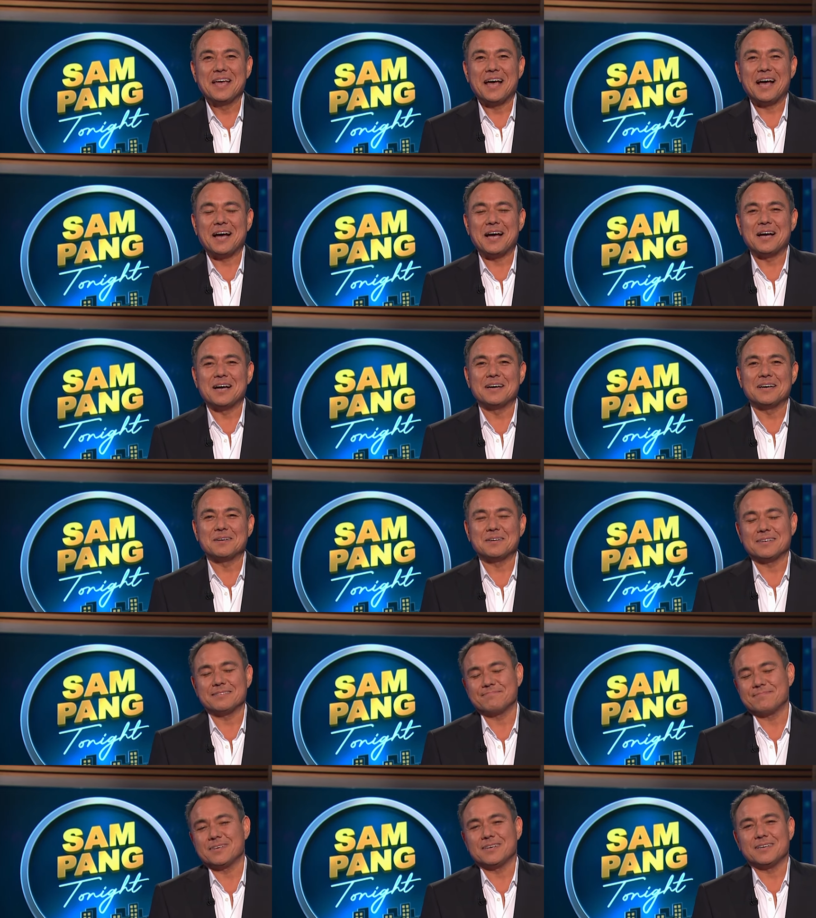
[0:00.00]

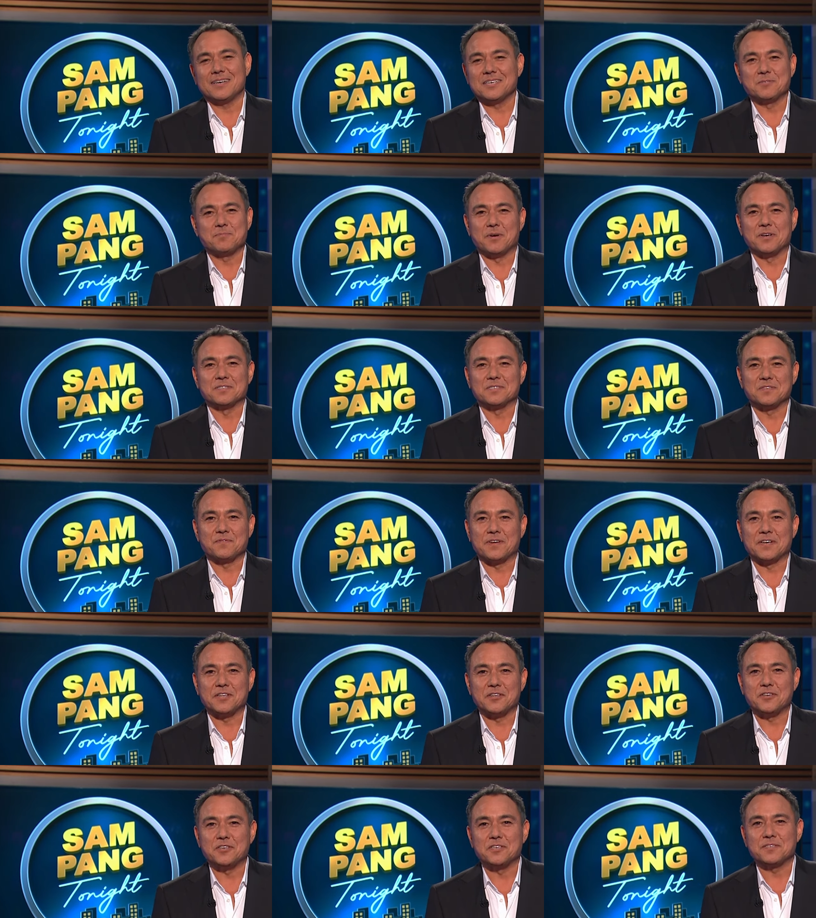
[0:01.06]
I suppose it's
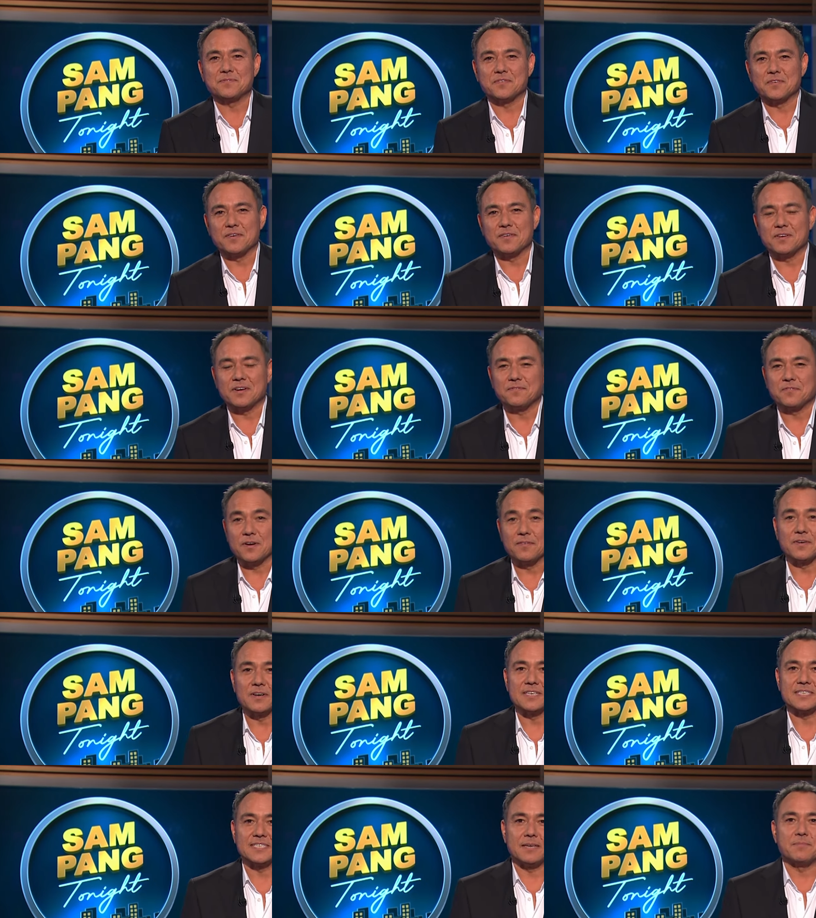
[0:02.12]
funny news for
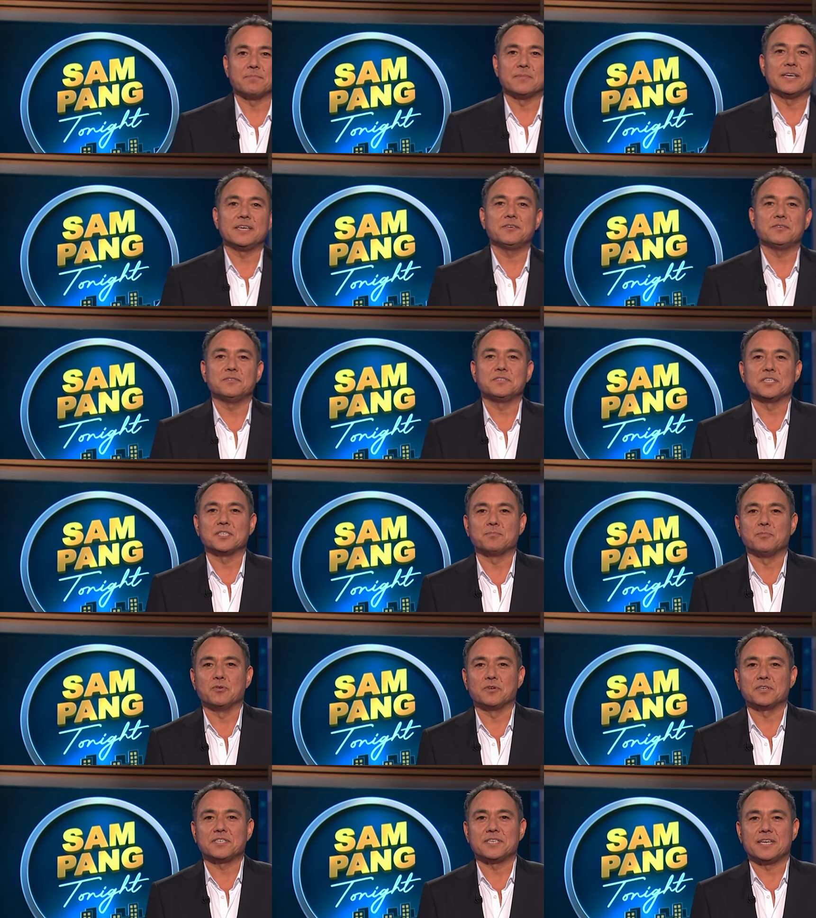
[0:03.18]
everyone except me, who's just
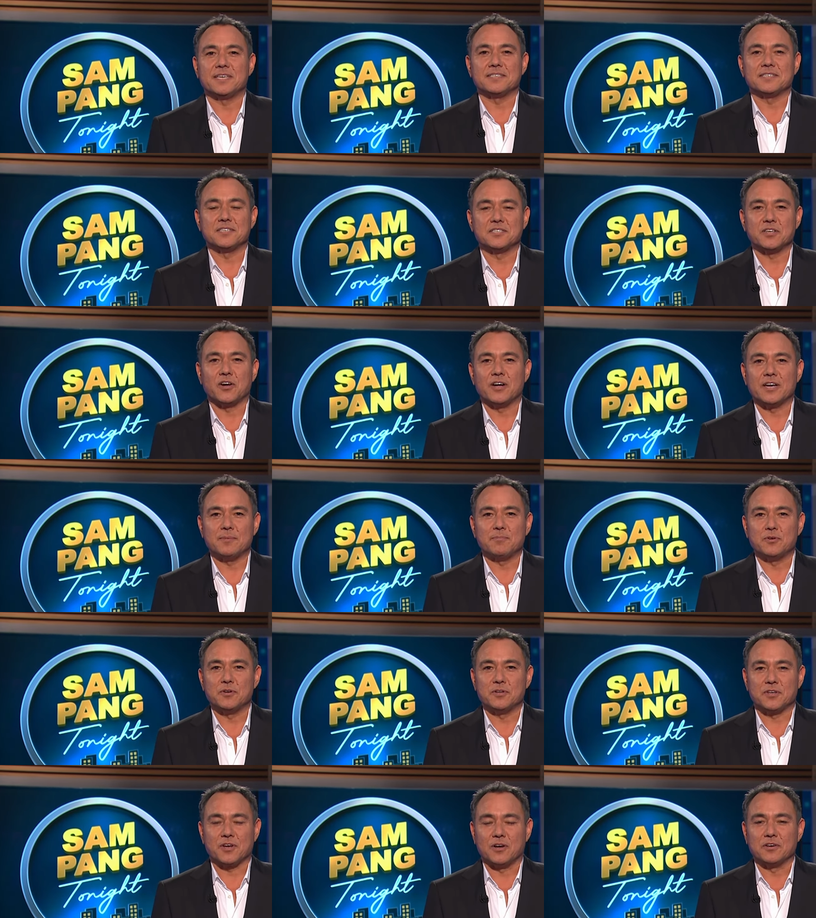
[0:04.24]
bought shares in a tiny
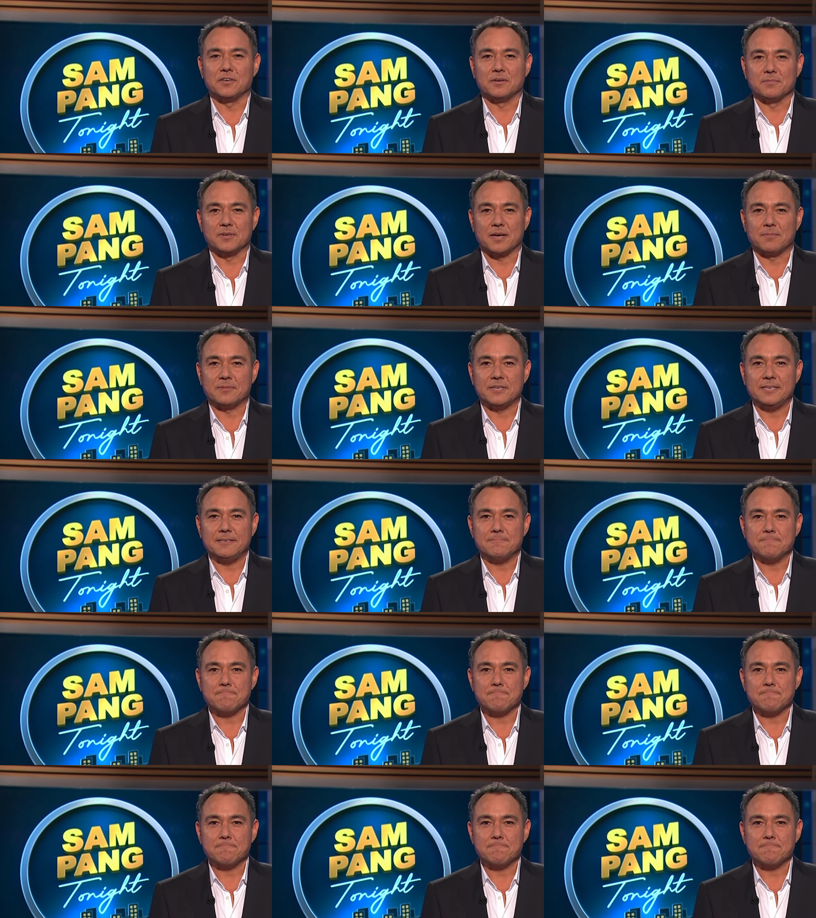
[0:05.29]
bird condom company.